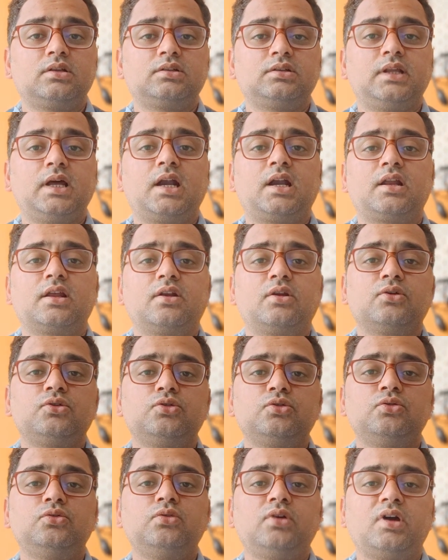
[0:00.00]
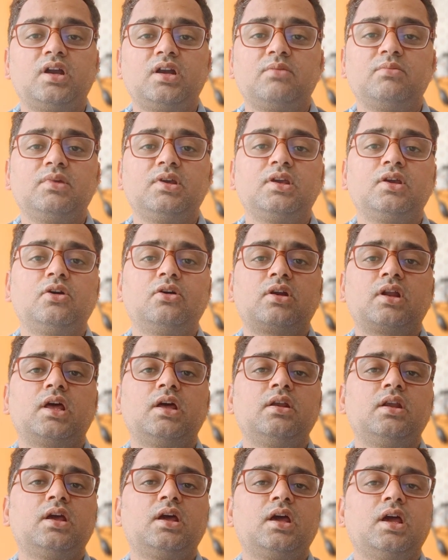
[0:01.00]
that you and me or
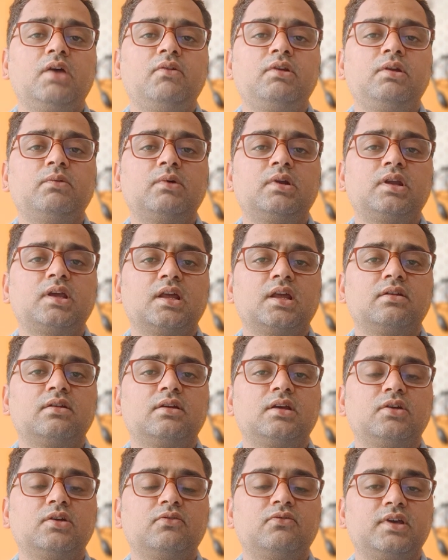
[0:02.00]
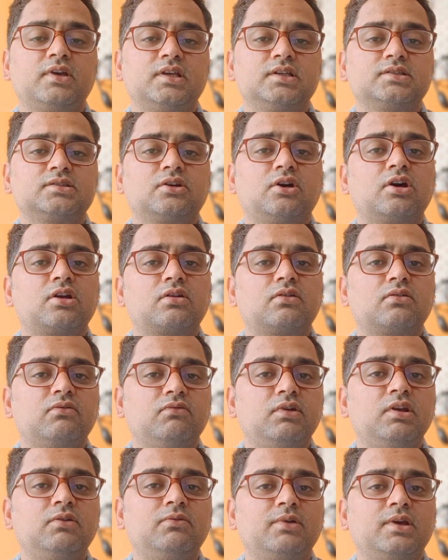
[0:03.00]
and everyone can face or
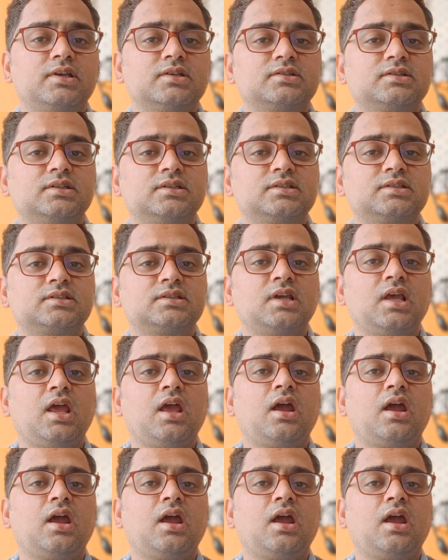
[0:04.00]
will face this